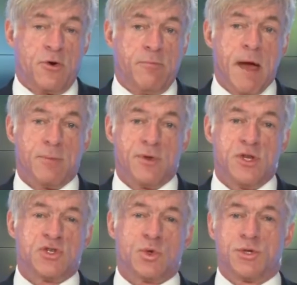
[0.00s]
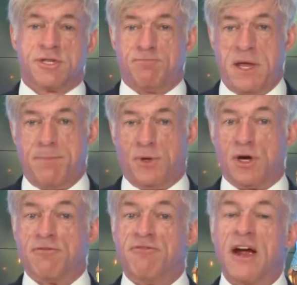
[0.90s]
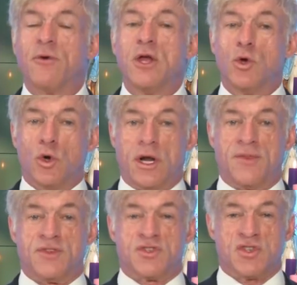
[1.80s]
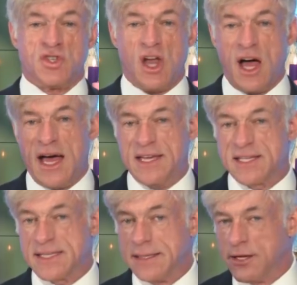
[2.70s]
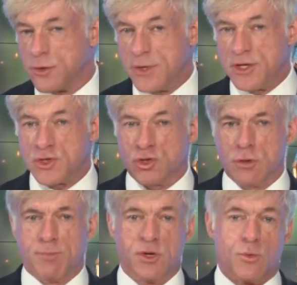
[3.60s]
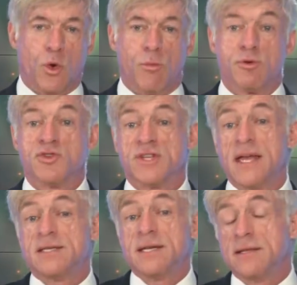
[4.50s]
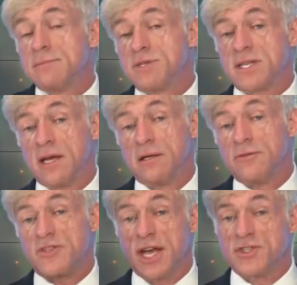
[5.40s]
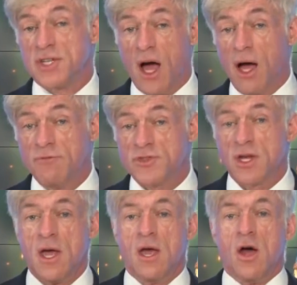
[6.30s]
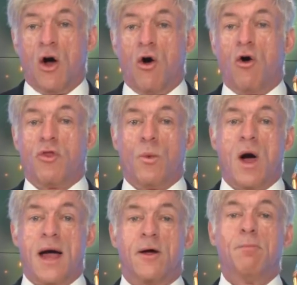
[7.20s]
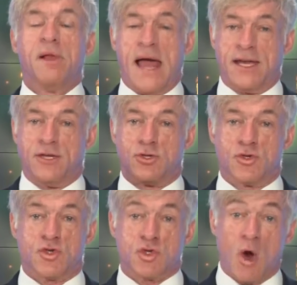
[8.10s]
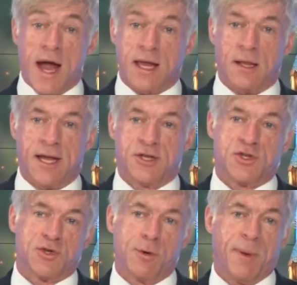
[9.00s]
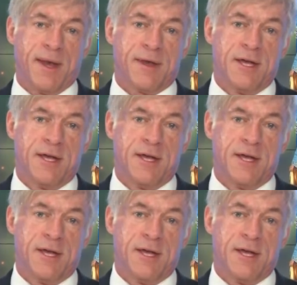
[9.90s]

Remember, these sorts of people are very good at the sly, slithering serpent role, presenting themselves as doves, all the while planning to strike like a serpent.